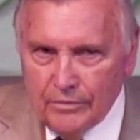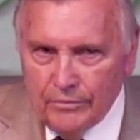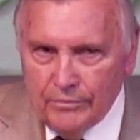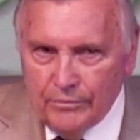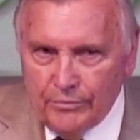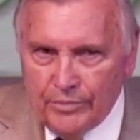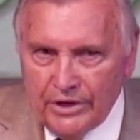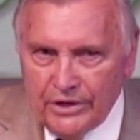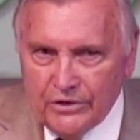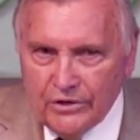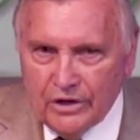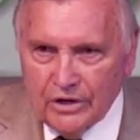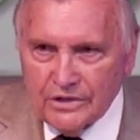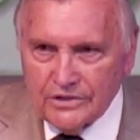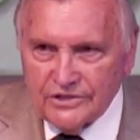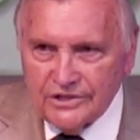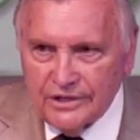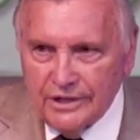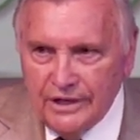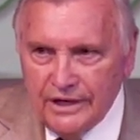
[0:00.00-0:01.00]

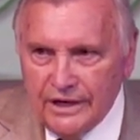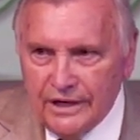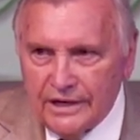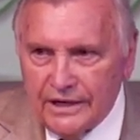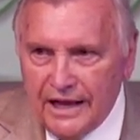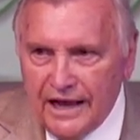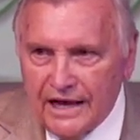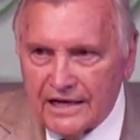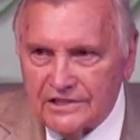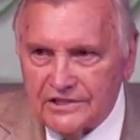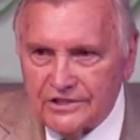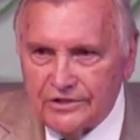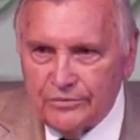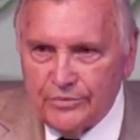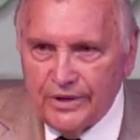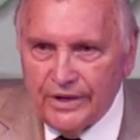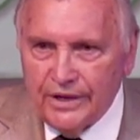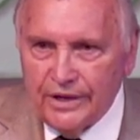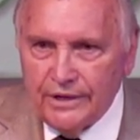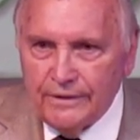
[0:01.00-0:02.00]
because it has to
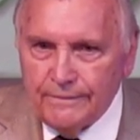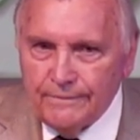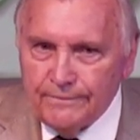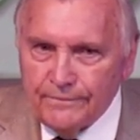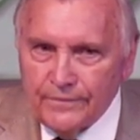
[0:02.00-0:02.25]
be